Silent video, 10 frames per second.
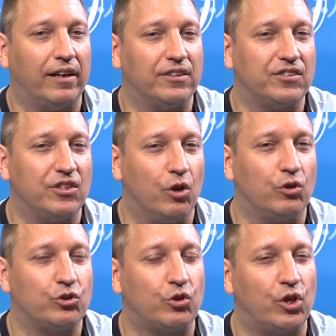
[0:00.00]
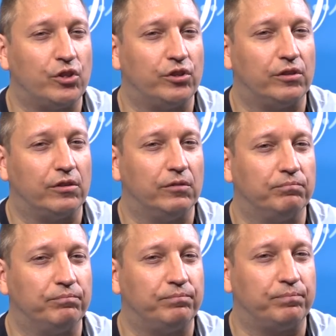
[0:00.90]
see also another
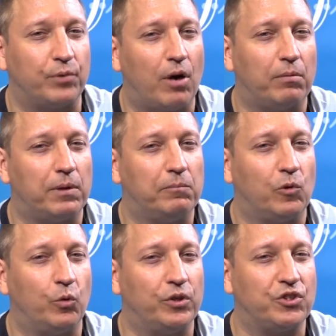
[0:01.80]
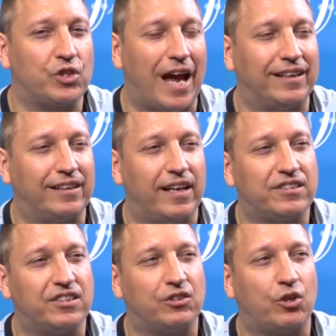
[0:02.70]
problem, which I
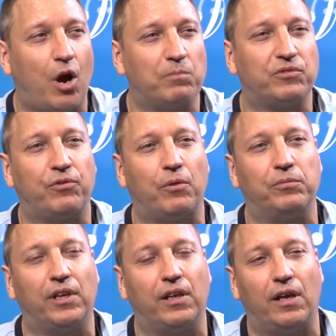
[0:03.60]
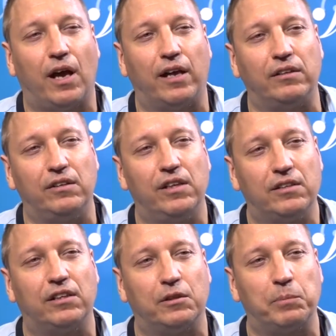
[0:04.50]
guess it comes from the
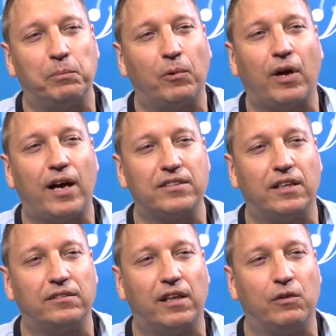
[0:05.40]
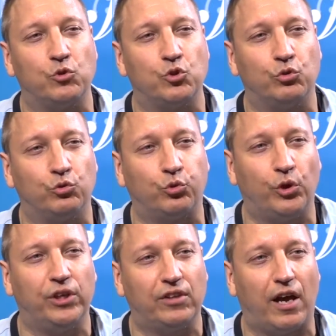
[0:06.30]
idea that the people has that they should
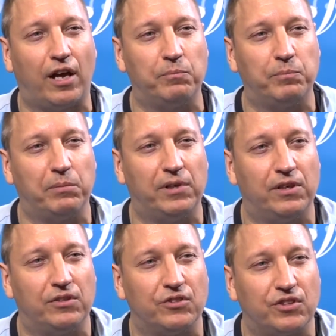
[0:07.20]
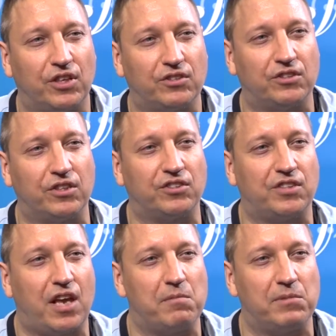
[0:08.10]
treat IPv6 the
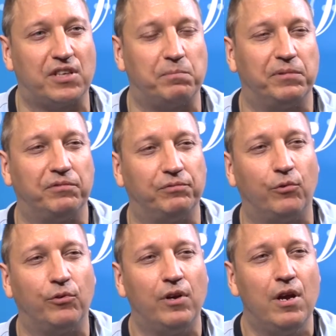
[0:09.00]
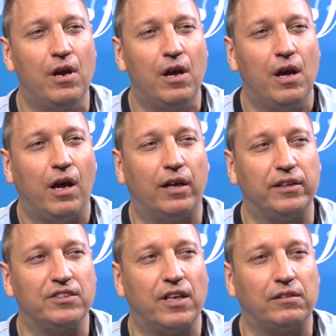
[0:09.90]
same as IPv4, and
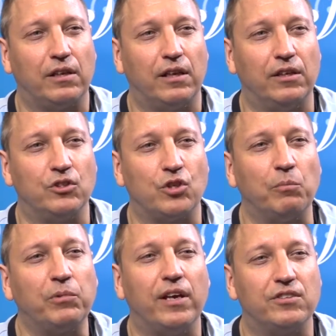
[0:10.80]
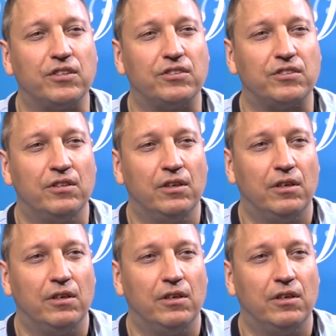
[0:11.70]
is that in some cases,